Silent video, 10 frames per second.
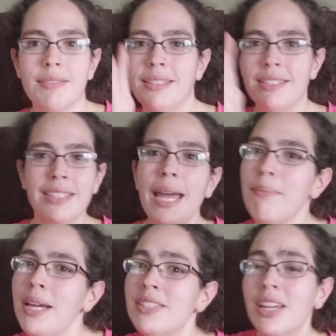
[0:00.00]
slap
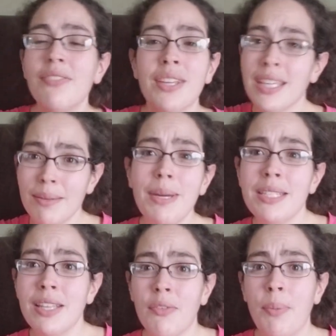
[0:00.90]
myself and get
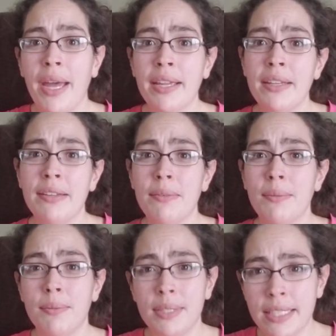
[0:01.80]
myself back into
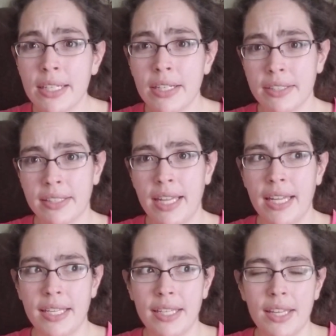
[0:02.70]
gear,
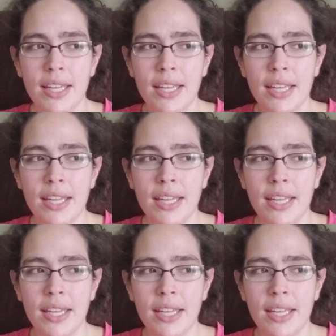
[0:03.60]
like.